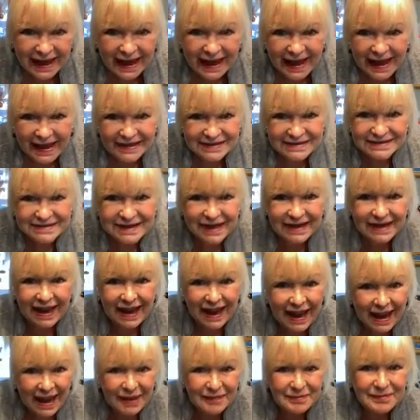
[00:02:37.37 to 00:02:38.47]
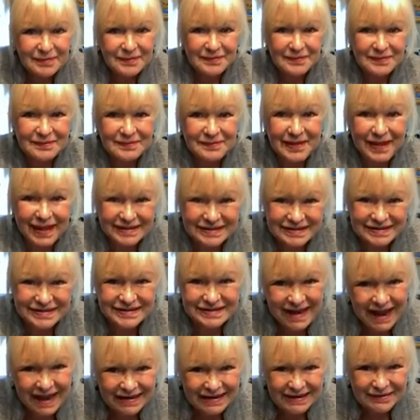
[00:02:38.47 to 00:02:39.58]
Yes, I am. That's
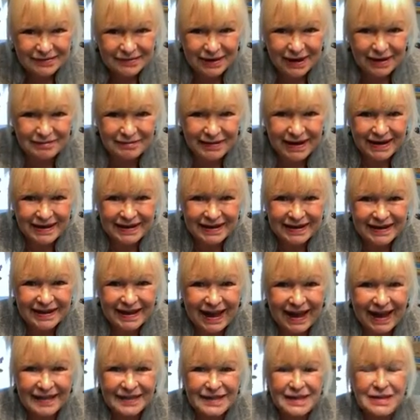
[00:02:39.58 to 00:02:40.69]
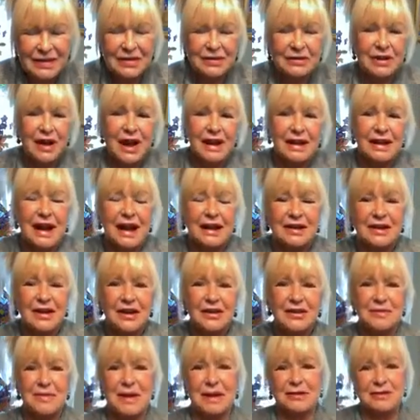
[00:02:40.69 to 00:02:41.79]
exactly what I'm making, Kathy. They're kind of, I
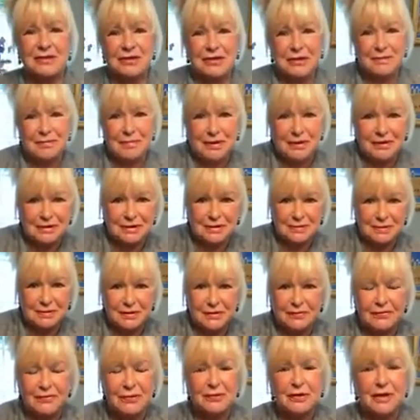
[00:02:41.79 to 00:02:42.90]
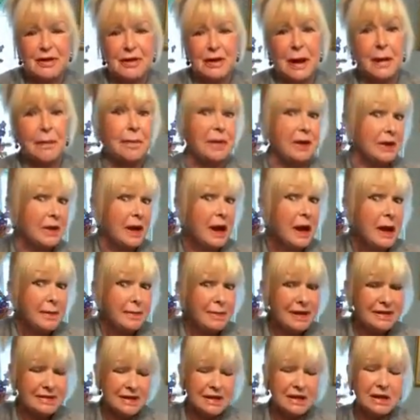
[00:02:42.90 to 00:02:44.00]
call them energy balls, but they're fruit and nut. But
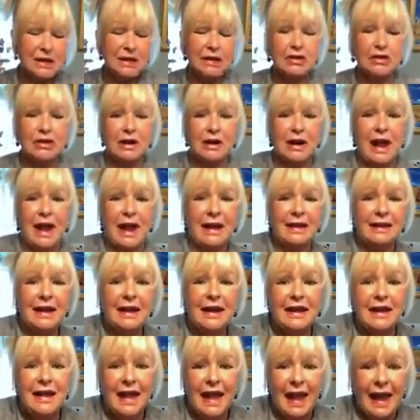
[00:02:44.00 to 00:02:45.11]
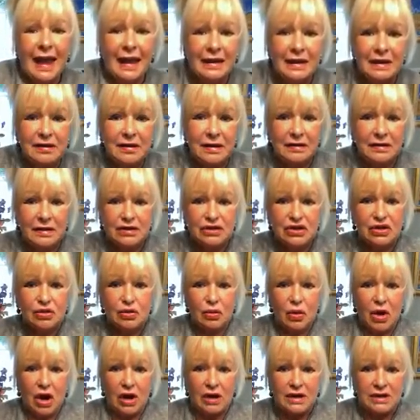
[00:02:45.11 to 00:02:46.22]
basically, you can add anything that
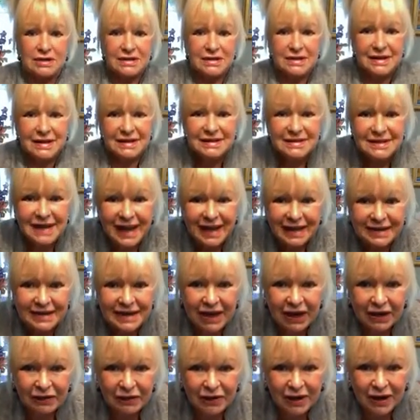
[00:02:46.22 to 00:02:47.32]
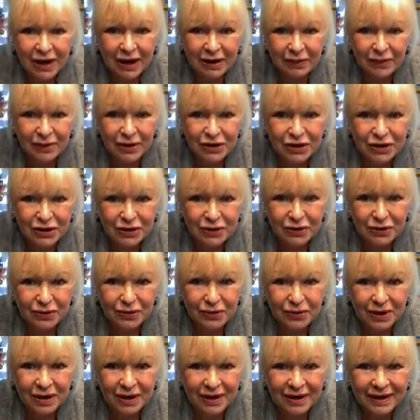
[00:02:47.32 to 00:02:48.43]
you want into these. Hi, Karen. How are
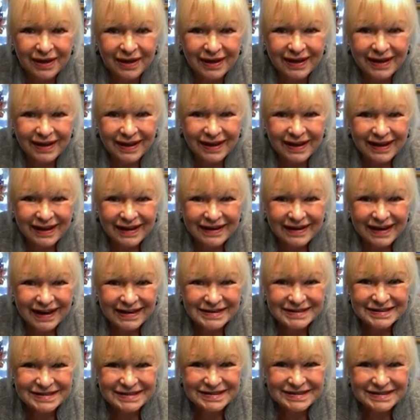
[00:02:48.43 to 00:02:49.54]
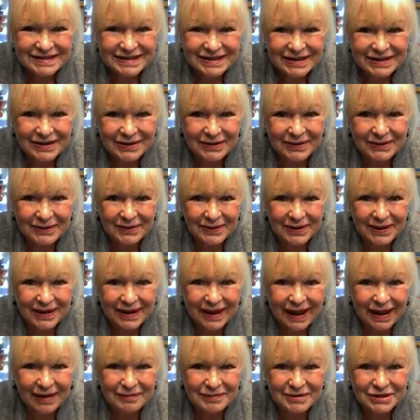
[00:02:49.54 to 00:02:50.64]
you? Nice to see you.
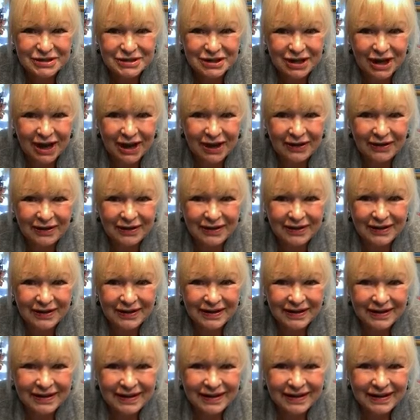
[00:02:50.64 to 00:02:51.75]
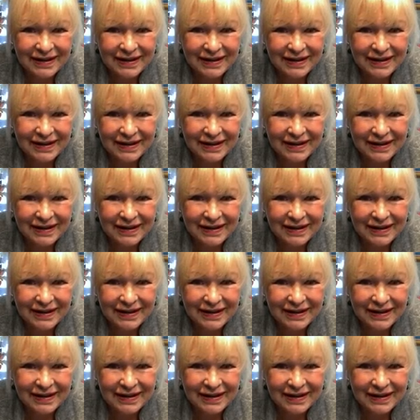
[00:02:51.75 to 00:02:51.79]
And Michelle.